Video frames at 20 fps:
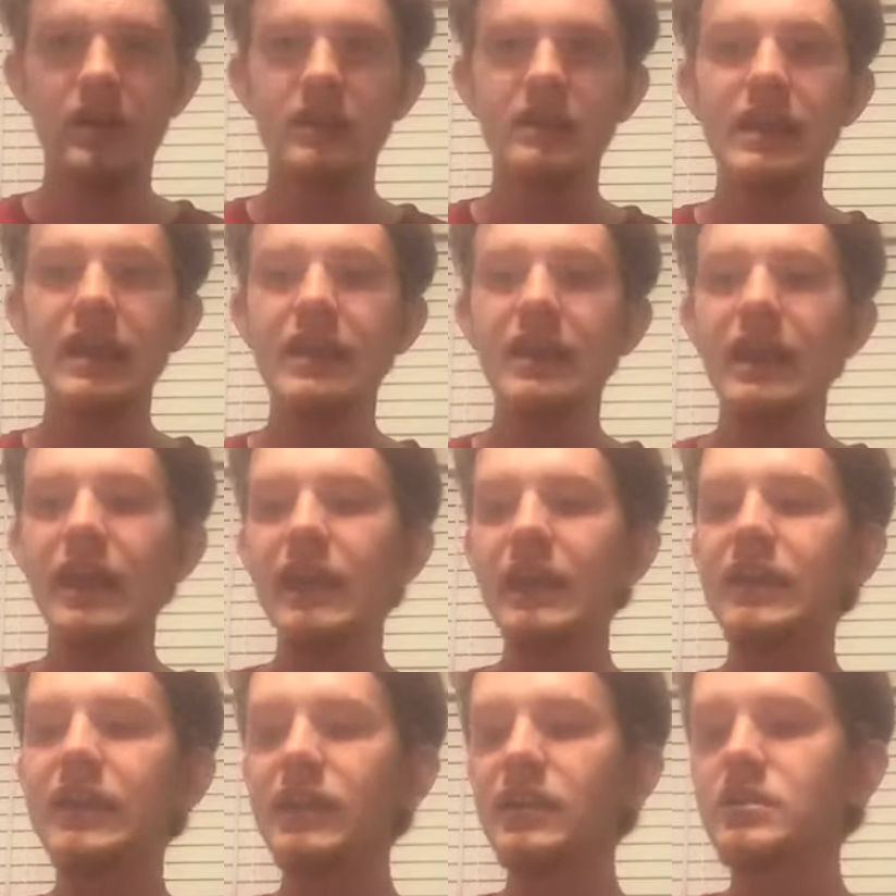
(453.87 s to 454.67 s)
that
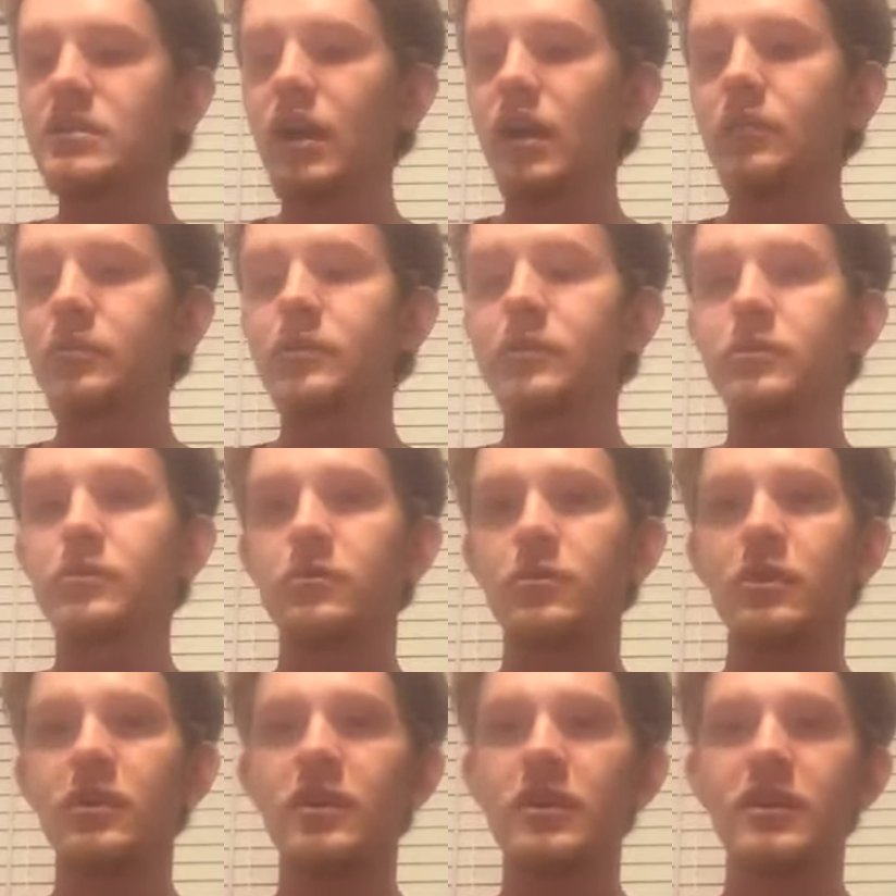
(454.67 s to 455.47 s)

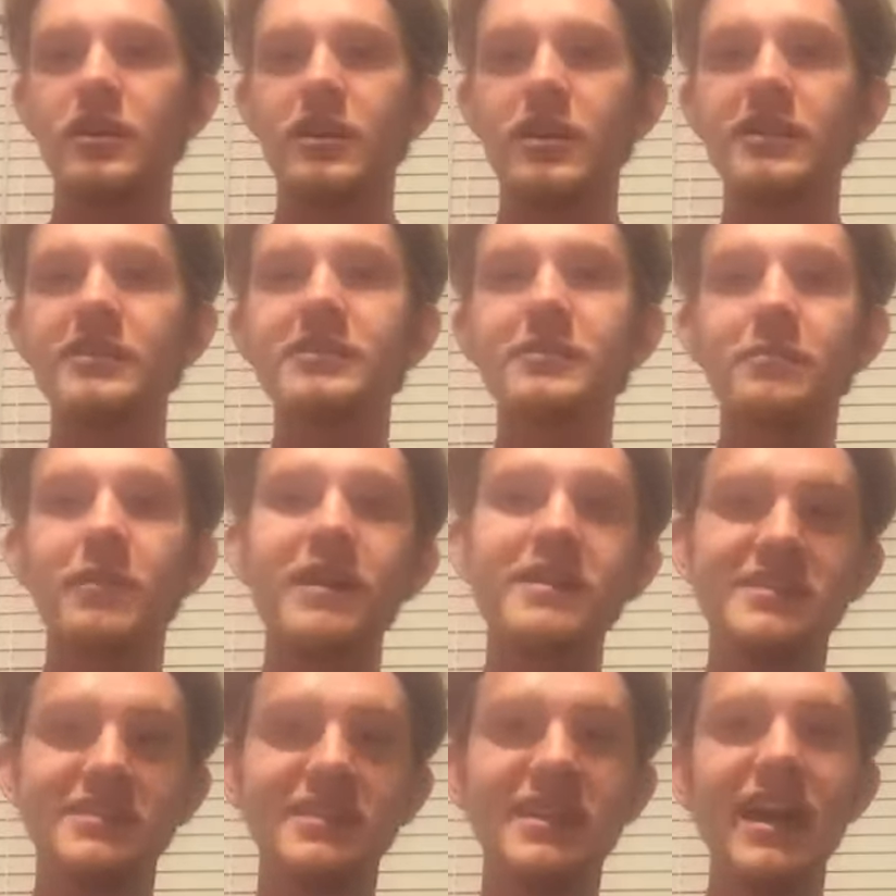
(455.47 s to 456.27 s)
AEW is the
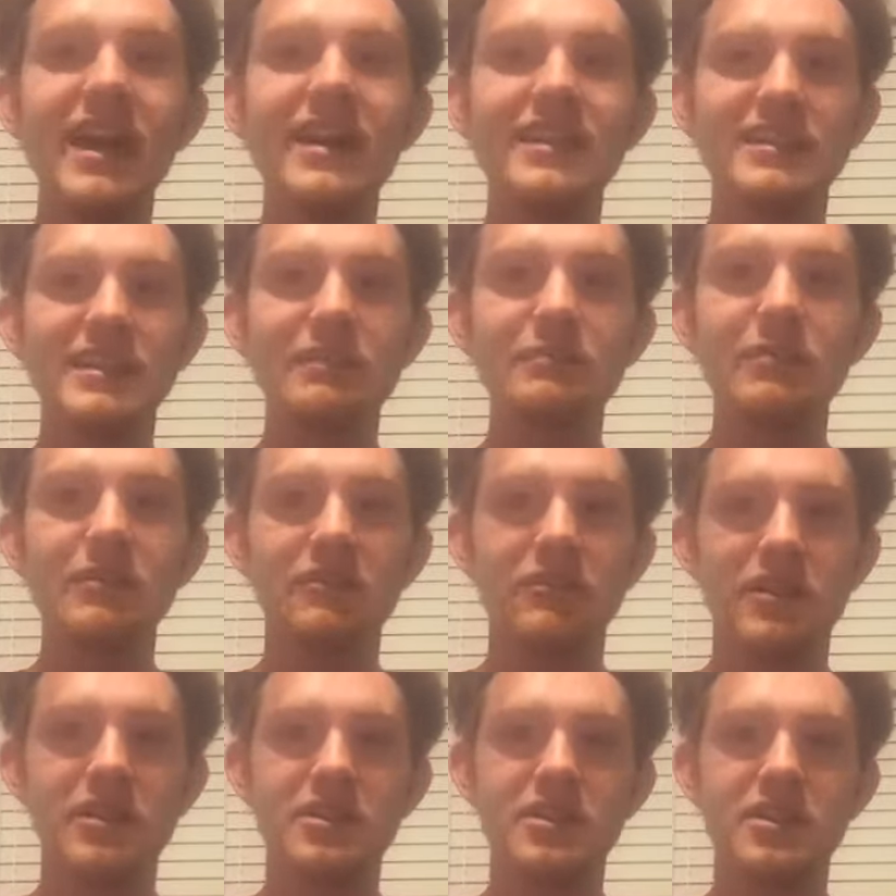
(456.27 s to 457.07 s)
best tag team
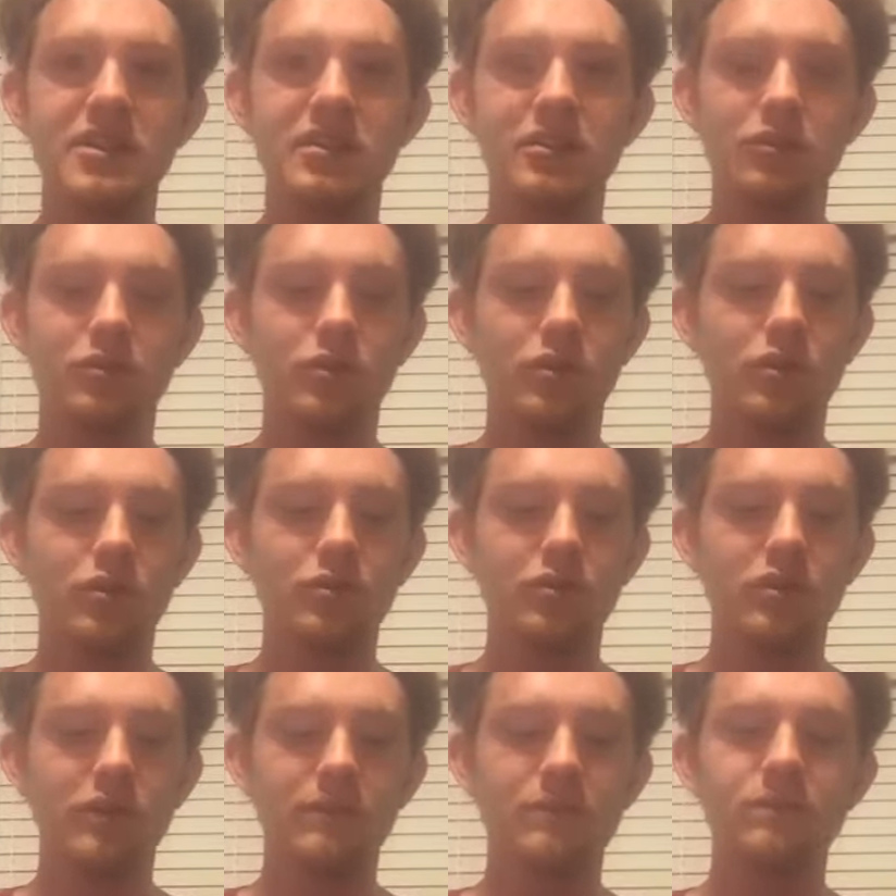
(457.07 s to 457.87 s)
division in the
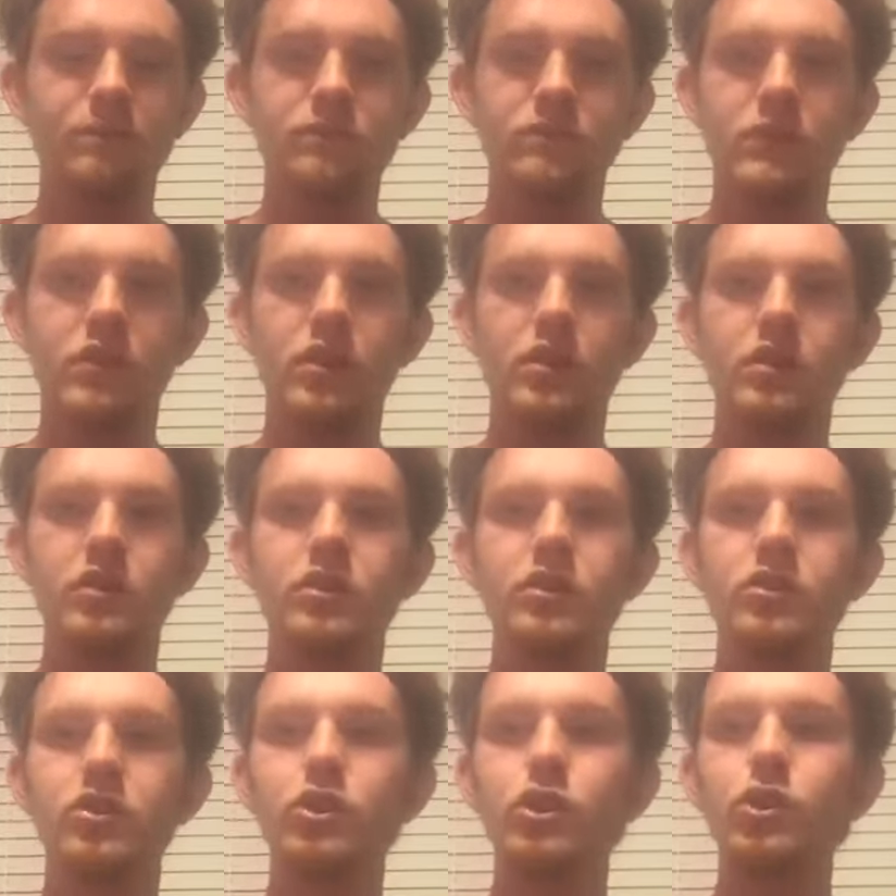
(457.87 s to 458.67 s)
world,
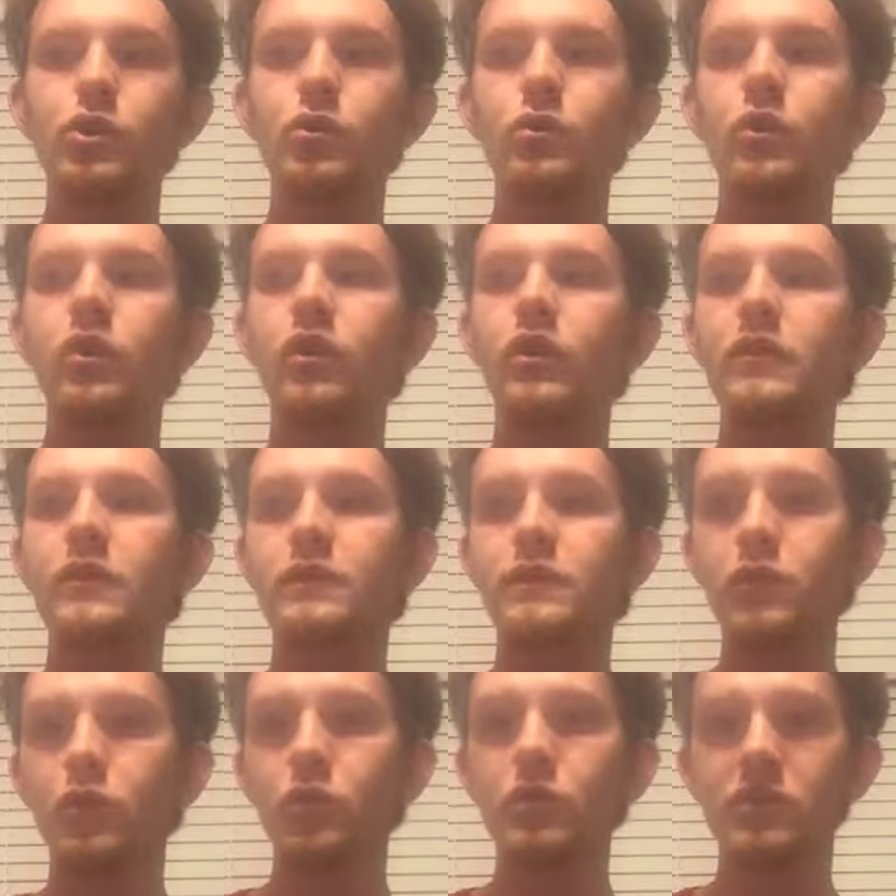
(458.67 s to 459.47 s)
you are
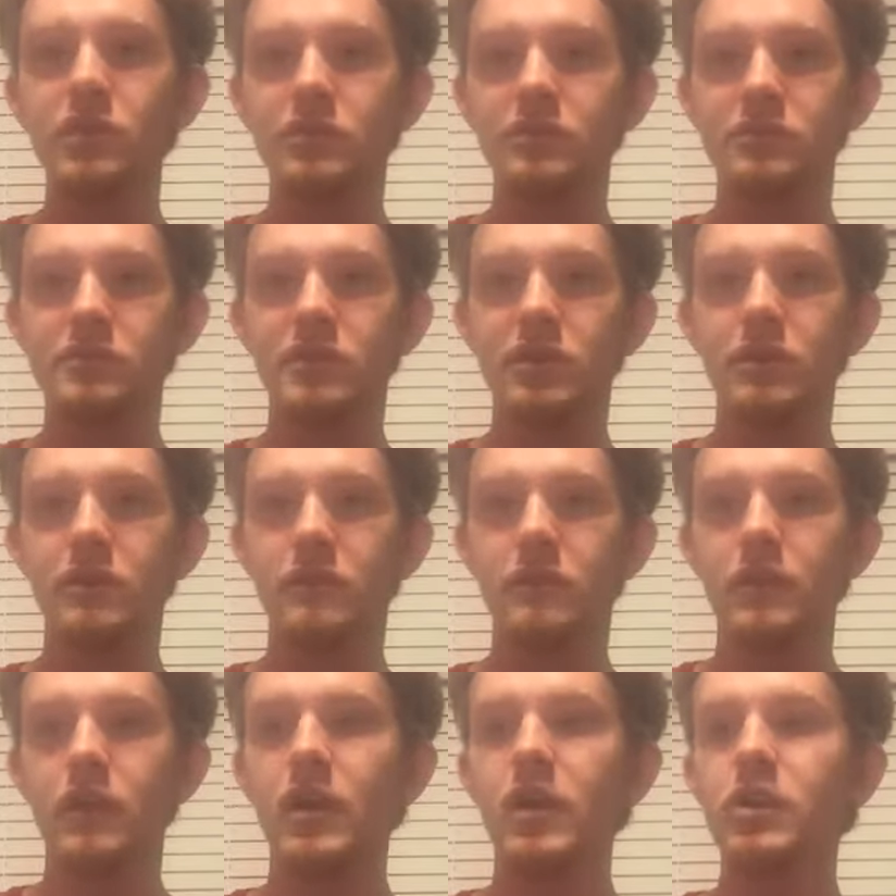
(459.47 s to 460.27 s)
fooling
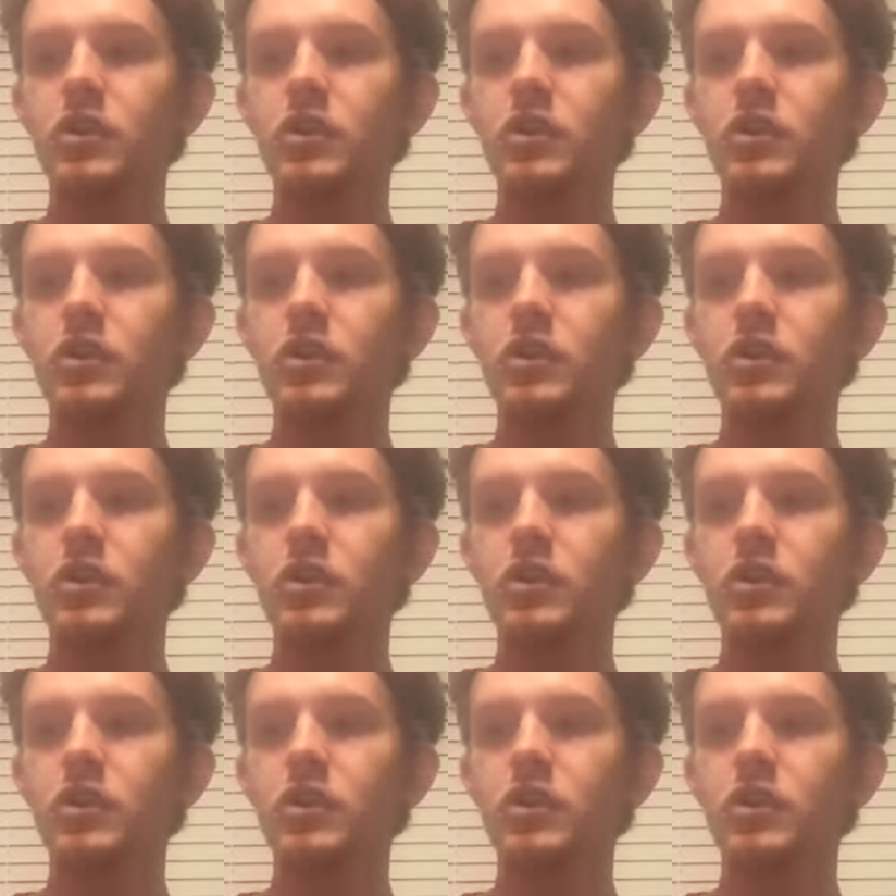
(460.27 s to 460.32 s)
yourself.